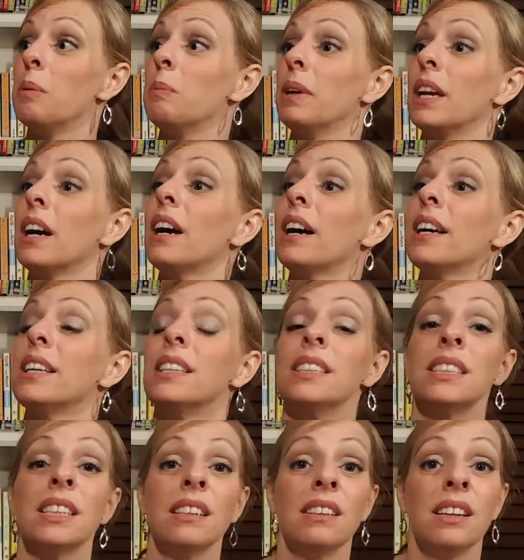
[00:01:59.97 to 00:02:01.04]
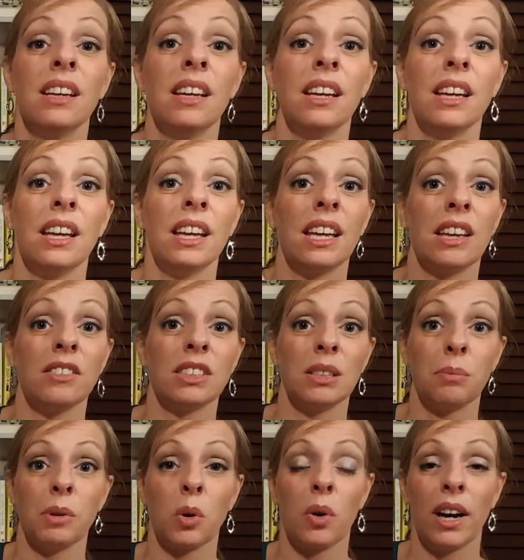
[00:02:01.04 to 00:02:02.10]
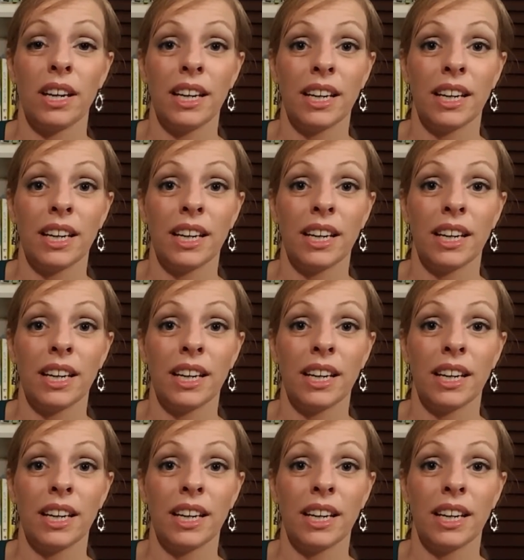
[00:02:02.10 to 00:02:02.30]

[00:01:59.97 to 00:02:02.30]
because it gives them a quiet